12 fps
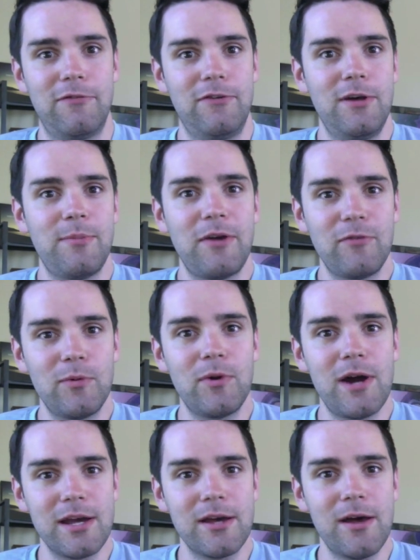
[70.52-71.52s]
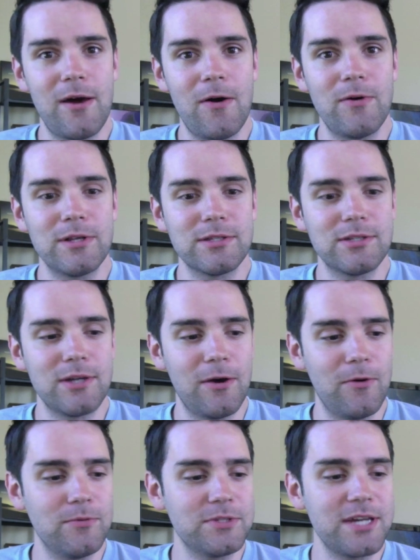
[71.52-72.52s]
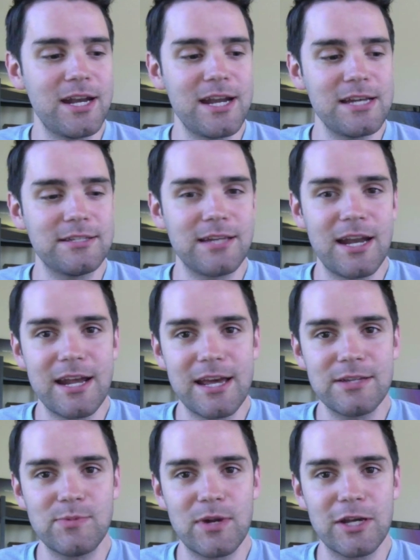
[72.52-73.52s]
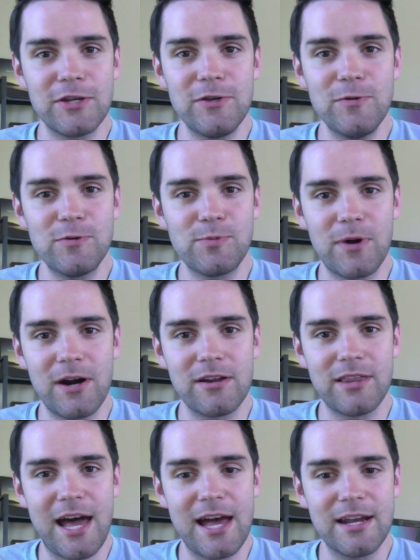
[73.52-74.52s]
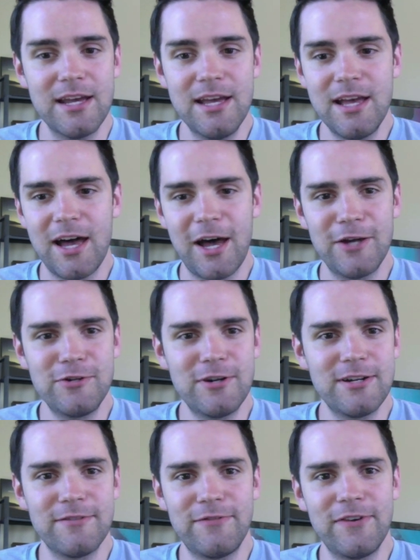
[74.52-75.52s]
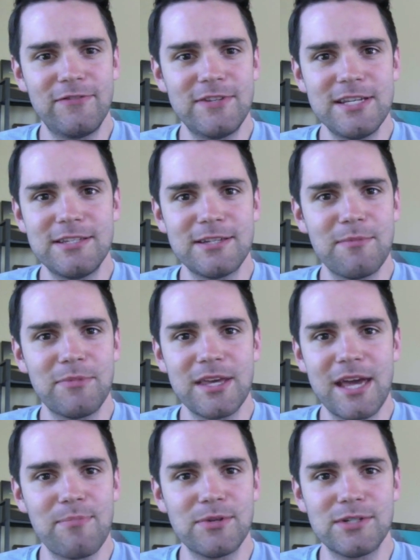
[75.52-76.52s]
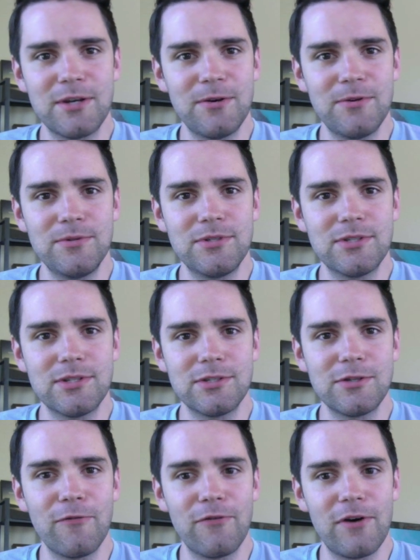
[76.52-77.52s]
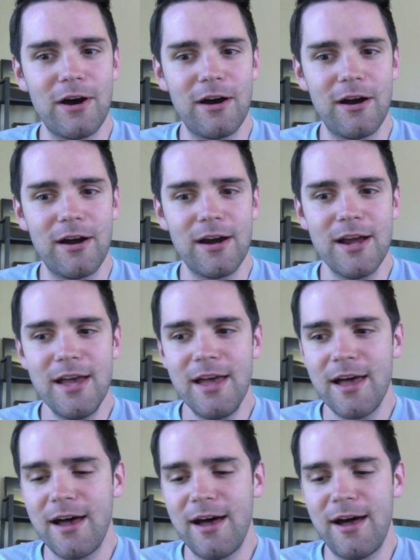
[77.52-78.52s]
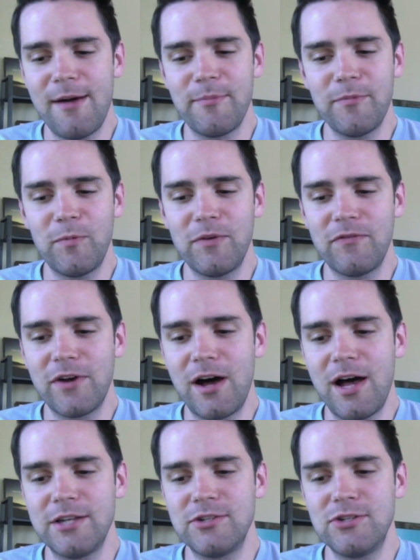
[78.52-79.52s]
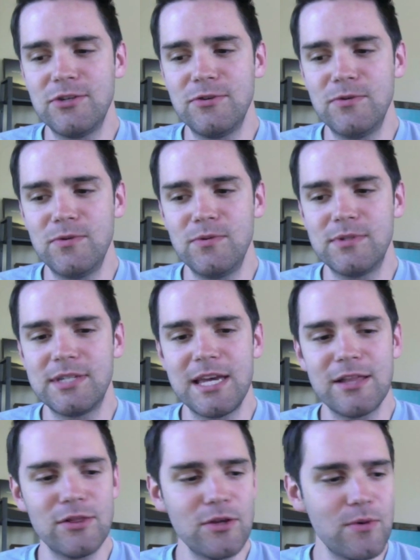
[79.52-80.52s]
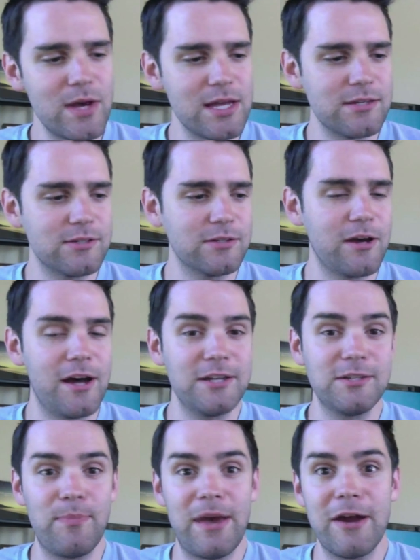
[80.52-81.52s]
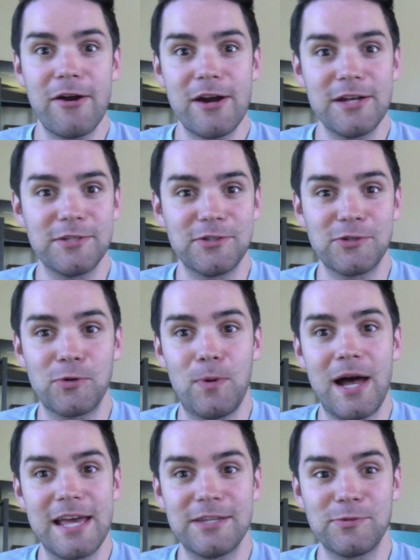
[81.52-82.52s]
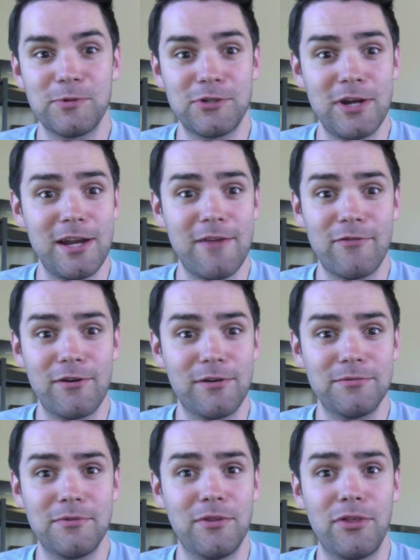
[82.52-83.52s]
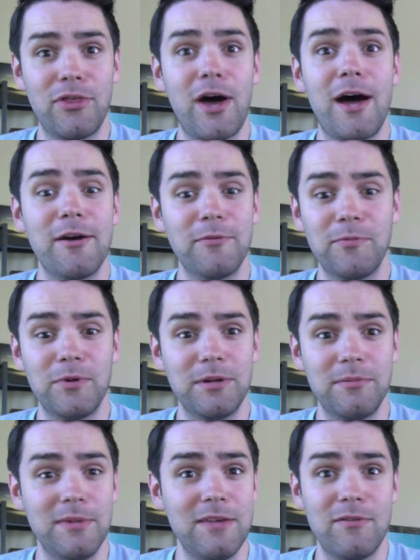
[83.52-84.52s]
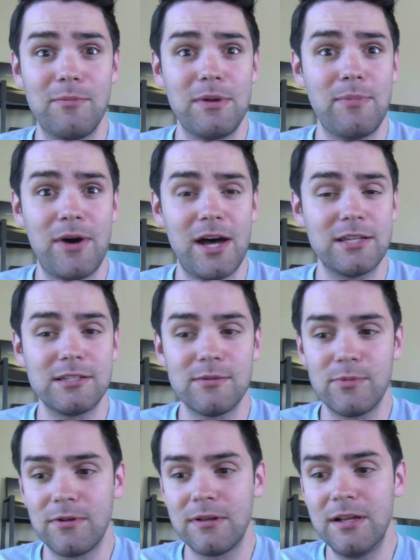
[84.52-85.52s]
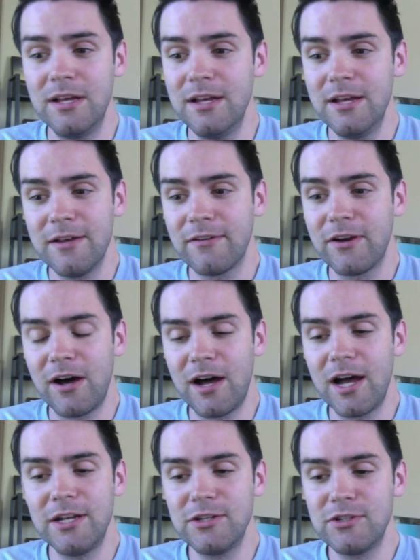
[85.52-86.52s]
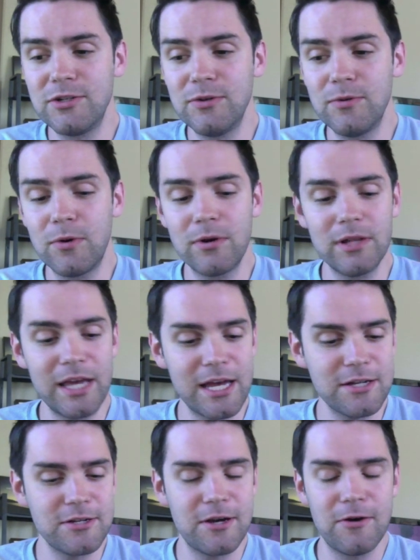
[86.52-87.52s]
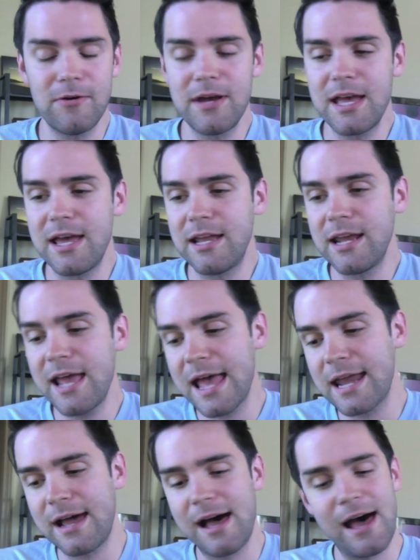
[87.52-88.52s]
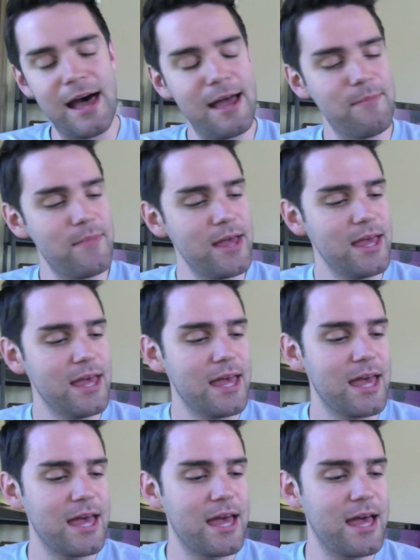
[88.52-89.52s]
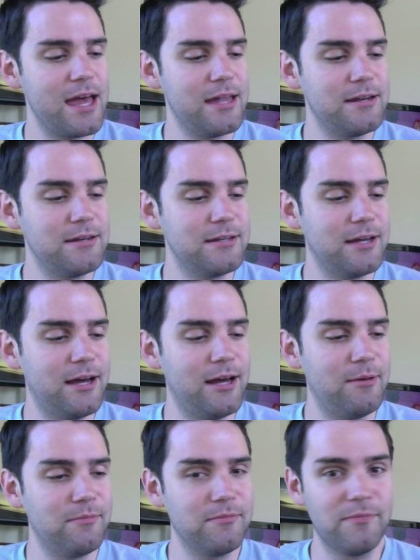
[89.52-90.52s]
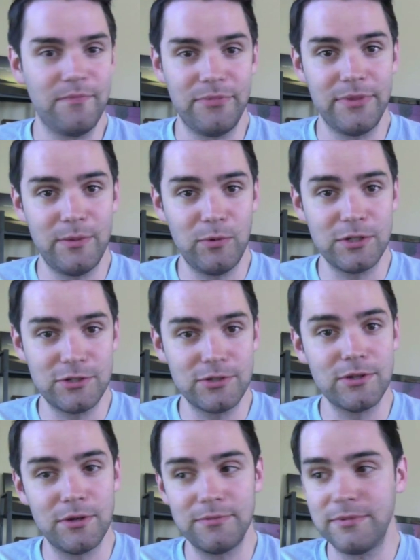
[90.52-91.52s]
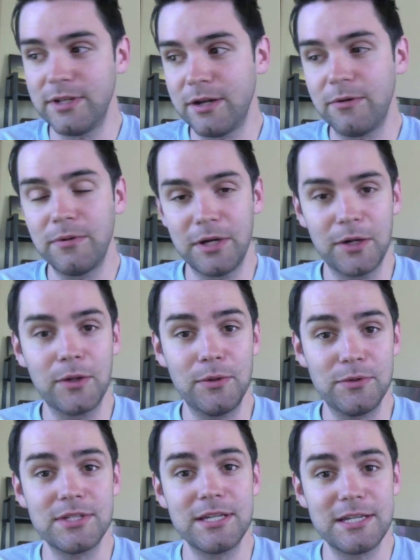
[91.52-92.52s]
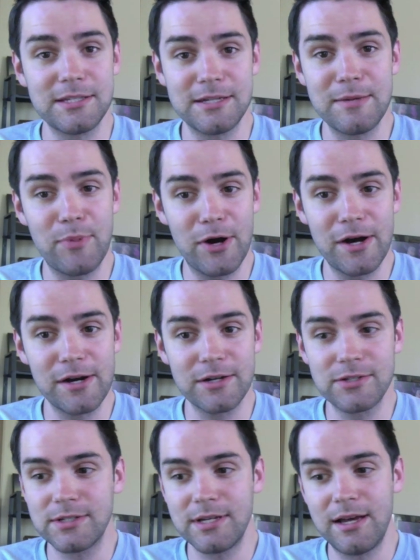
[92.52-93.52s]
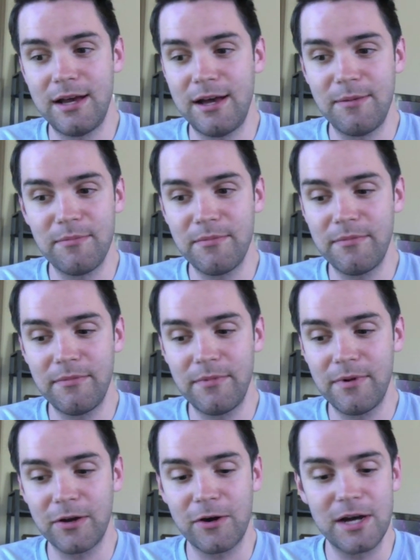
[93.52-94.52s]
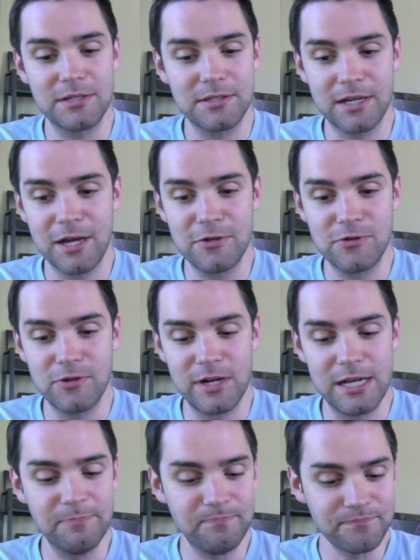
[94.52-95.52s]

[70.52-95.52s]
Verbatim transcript: film everywhere I go. And so Sundae Sunday has been a huge part of that. 150 something episodes so far. Um, we've gone to St. Louis, gone to Paris twice, which I never thought would even be possible, gone to Orlando and Anaheim, and um, which the you know includes the Disney parks um, across the country.